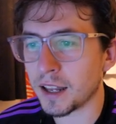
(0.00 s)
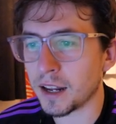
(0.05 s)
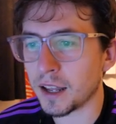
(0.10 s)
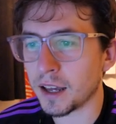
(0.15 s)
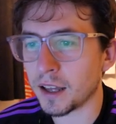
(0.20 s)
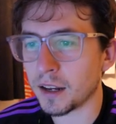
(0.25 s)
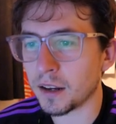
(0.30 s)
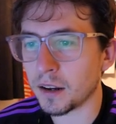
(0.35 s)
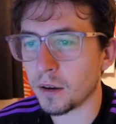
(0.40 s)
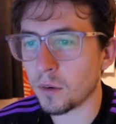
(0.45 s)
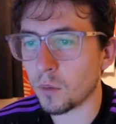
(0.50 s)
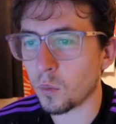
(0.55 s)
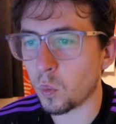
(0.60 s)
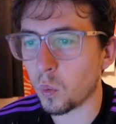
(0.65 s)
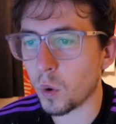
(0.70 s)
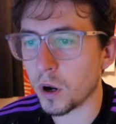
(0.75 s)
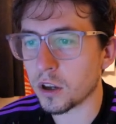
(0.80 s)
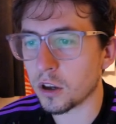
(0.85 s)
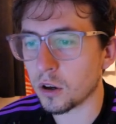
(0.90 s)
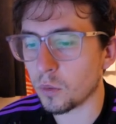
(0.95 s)
and then
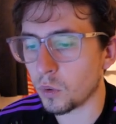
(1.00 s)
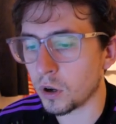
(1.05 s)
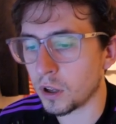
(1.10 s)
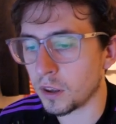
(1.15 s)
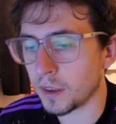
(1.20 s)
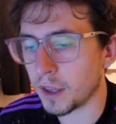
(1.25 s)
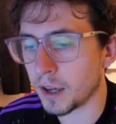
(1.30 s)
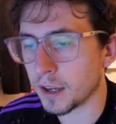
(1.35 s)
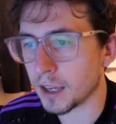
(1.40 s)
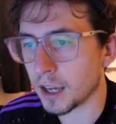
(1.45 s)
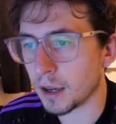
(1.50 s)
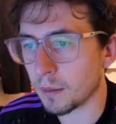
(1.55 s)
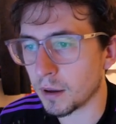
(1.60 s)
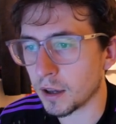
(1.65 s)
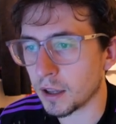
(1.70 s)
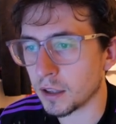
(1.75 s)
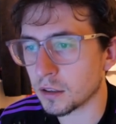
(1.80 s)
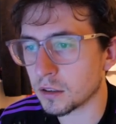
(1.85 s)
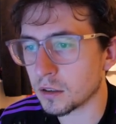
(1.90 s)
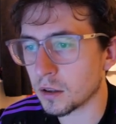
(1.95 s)
Wycombe winning their game
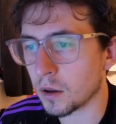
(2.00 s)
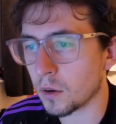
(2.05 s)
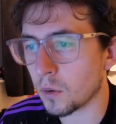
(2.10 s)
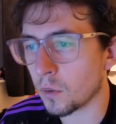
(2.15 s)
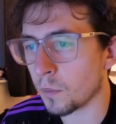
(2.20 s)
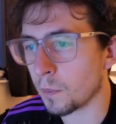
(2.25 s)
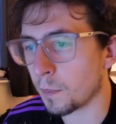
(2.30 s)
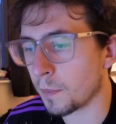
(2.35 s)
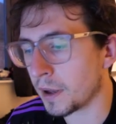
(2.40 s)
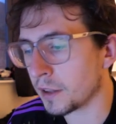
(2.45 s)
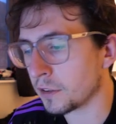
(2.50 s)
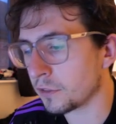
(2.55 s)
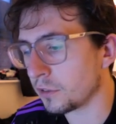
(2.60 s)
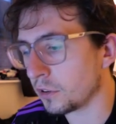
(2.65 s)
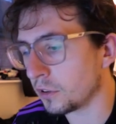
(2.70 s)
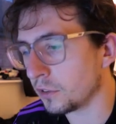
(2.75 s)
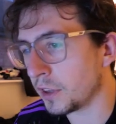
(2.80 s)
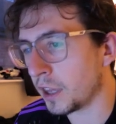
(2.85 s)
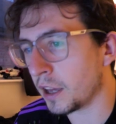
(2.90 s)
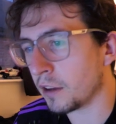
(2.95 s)
against
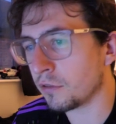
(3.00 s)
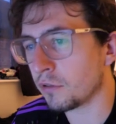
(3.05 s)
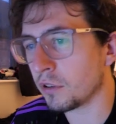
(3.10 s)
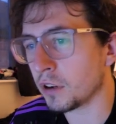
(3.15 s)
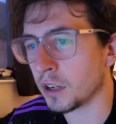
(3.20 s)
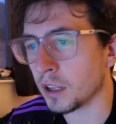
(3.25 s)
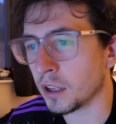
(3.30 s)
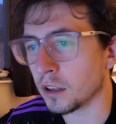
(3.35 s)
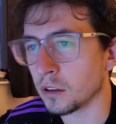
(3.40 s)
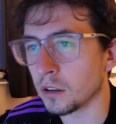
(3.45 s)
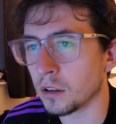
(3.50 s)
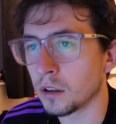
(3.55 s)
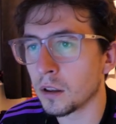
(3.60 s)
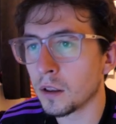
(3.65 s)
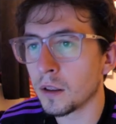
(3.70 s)
Mansfield there, 3-0.